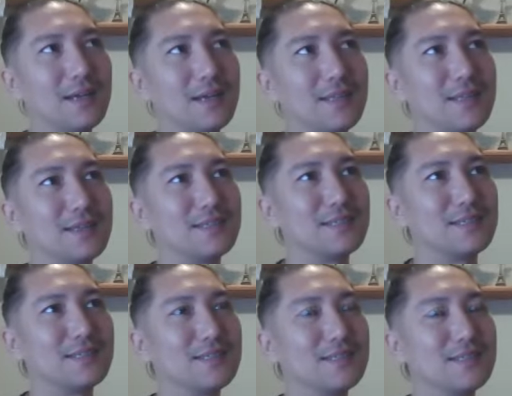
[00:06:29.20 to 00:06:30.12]
there's
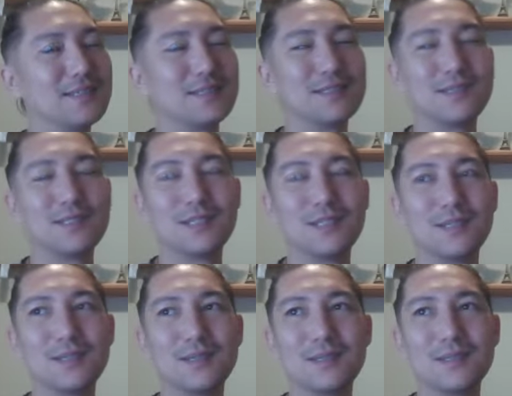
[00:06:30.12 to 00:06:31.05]
a
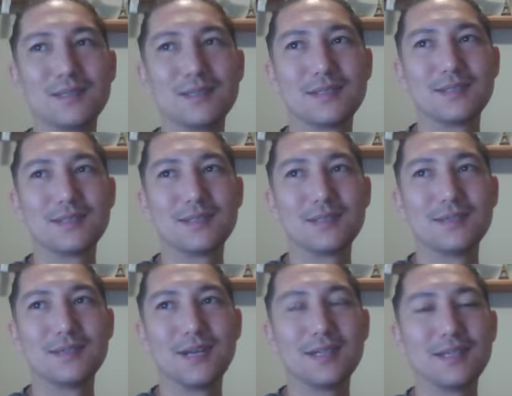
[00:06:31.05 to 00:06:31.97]
show called Silicon
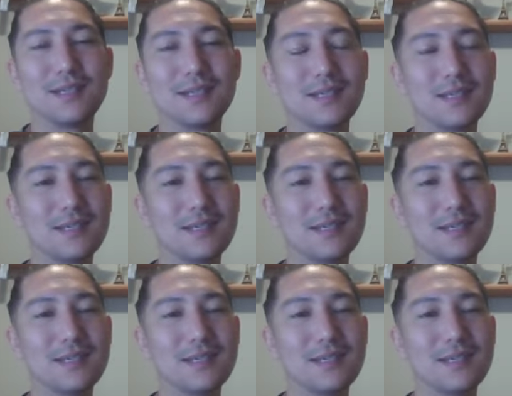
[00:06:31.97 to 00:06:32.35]
Valley.